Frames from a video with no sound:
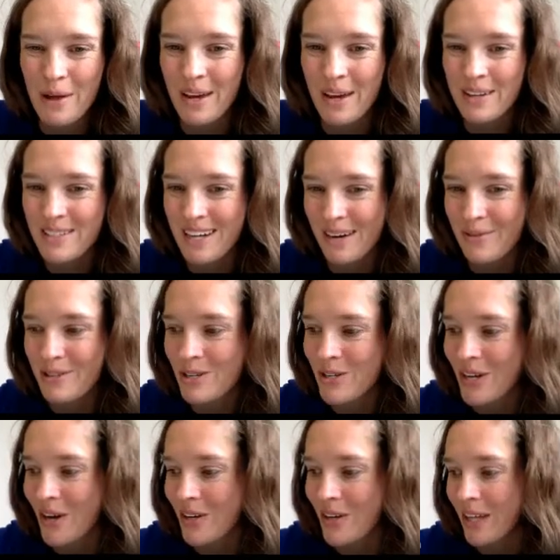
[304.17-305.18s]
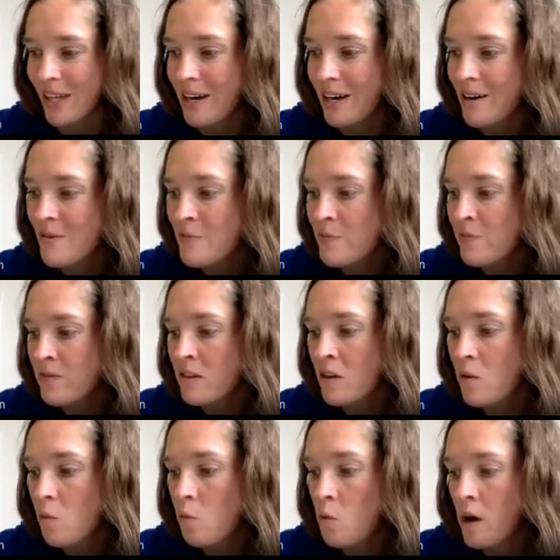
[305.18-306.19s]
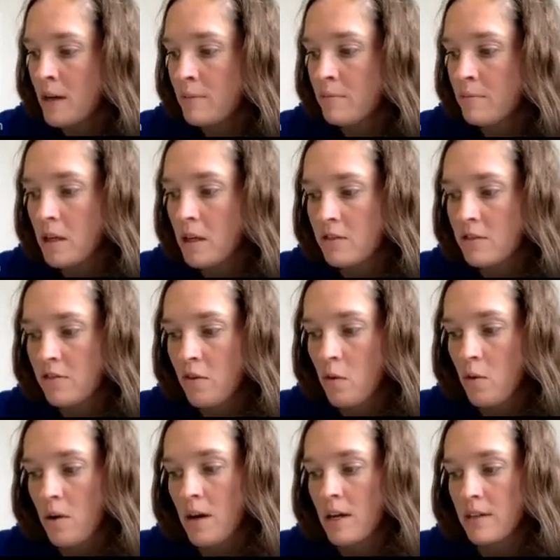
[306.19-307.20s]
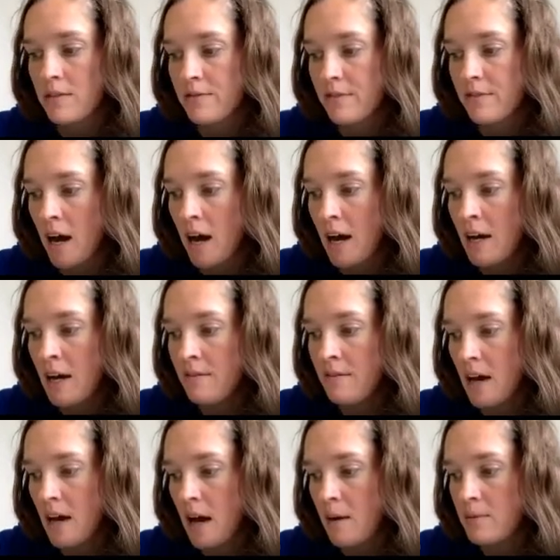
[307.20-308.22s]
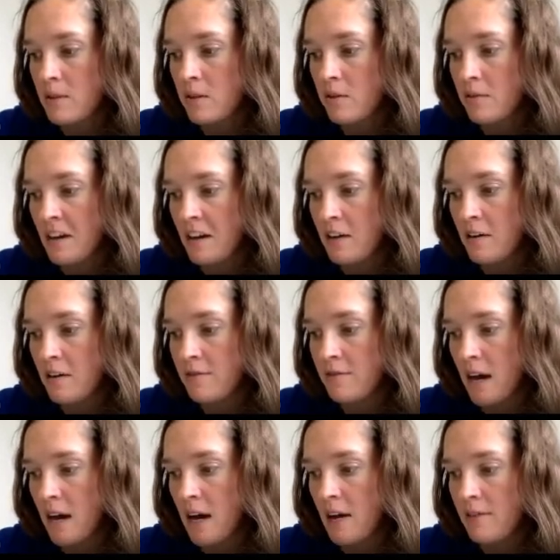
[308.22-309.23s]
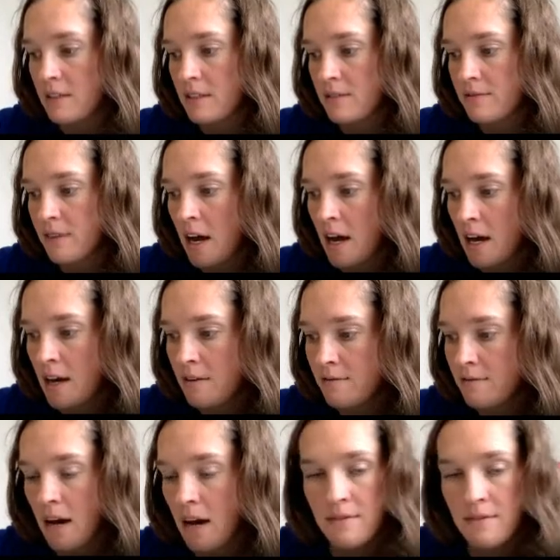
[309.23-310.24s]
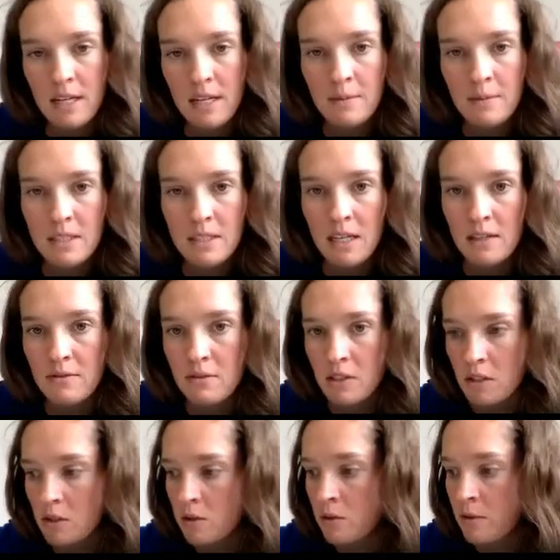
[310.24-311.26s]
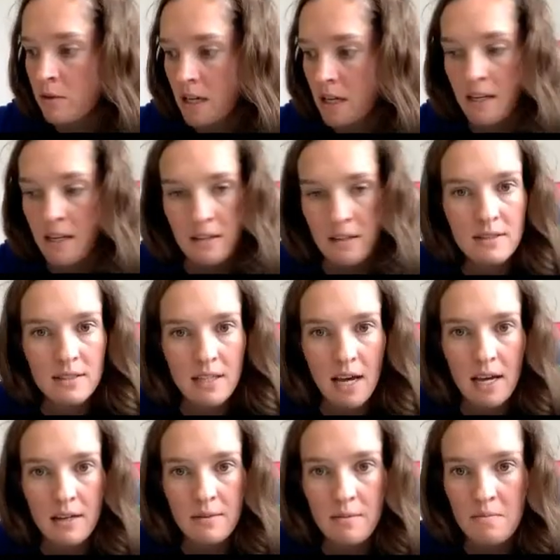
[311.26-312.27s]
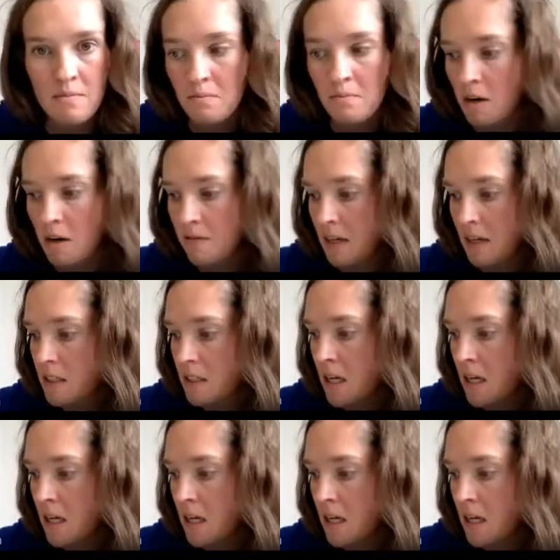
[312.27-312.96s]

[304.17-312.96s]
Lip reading: that, check with your calculator. 1 plus 4 is 5. Absolute value of 5 is 5. 5 times negative 2 is 10. Perfect.